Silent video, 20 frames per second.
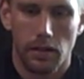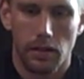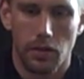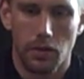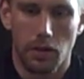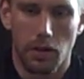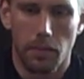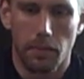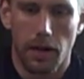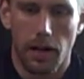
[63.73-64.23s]

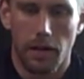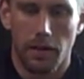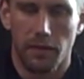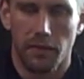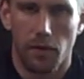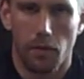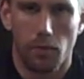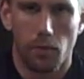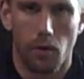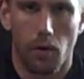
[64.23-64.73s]
you can buy the
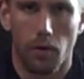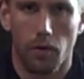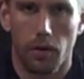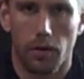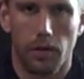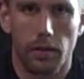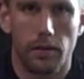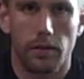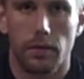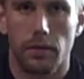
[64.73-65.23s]
foam
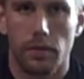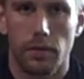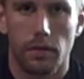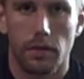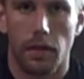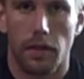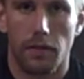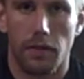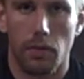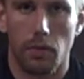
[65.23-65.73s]
roller
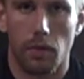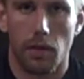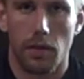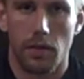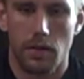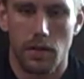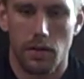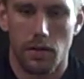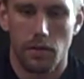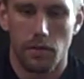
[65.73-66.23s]
if you
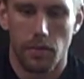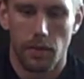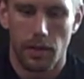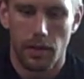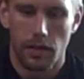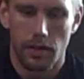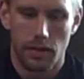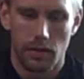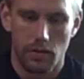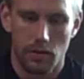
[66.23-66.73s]
want to,
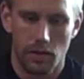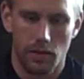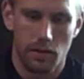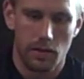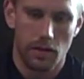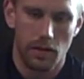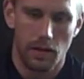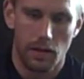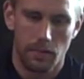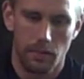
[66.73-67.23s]
but this is
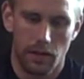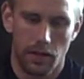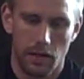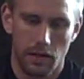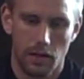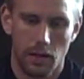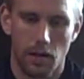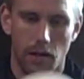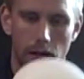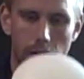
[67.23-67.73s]
just,
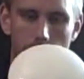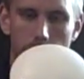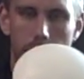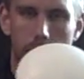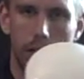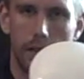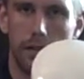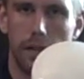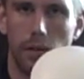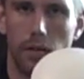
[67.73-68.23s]
it's hard.
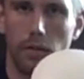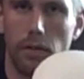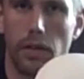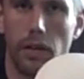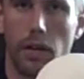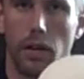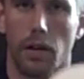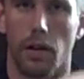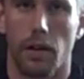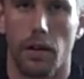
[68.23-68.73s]
It's
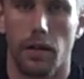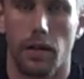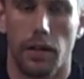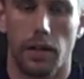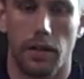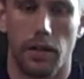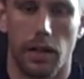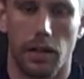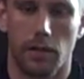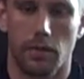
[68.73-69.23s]
literally hard.
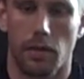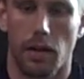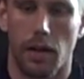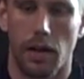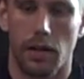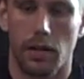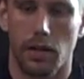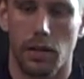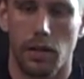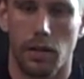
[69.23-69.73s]
It digs
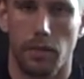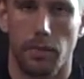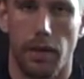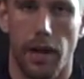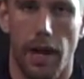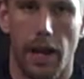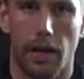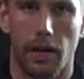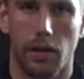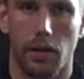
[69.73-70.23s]
right into your
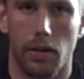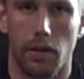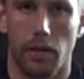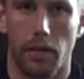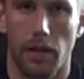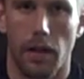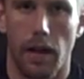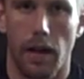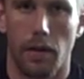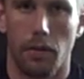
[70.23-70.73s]
back or your
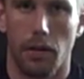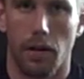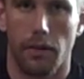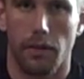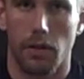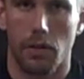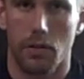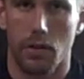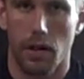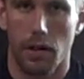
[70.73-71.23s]
thigh,
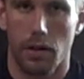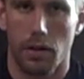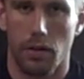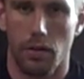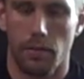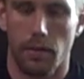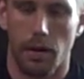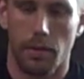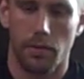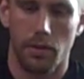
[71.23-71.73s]
whatever you're trying to
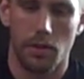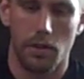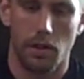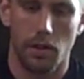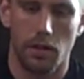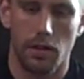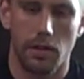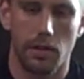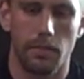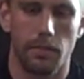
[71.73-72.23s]
do. But I'm going to show
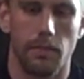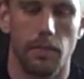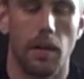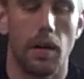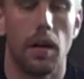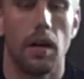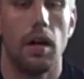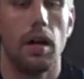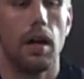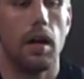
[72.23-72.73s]
you some
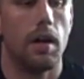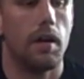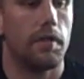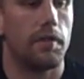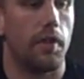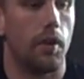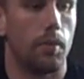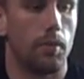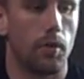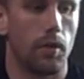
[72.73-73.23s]

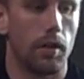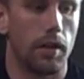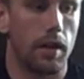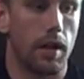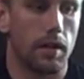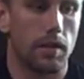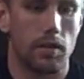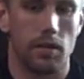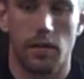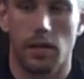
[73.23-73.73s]
foam rolling
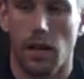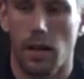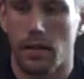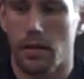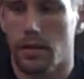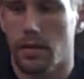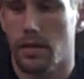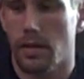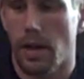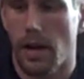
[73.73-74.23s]

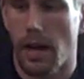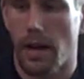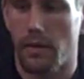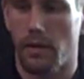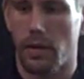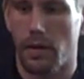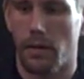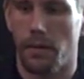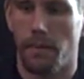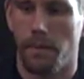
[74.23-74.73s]
exercises. I
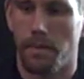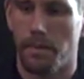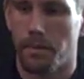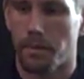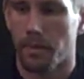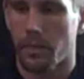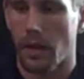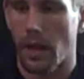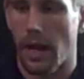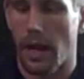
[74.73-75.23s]
have
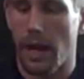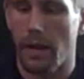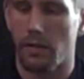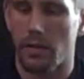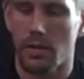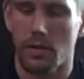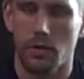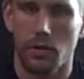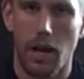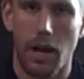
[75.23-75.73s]

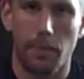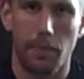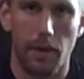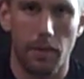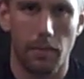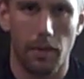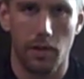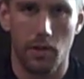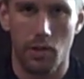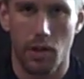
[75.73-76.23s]
a strap
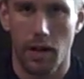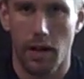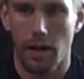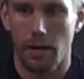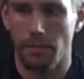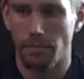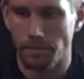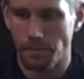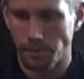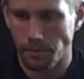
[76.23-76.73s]
at my
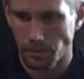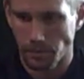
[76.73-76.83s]
job,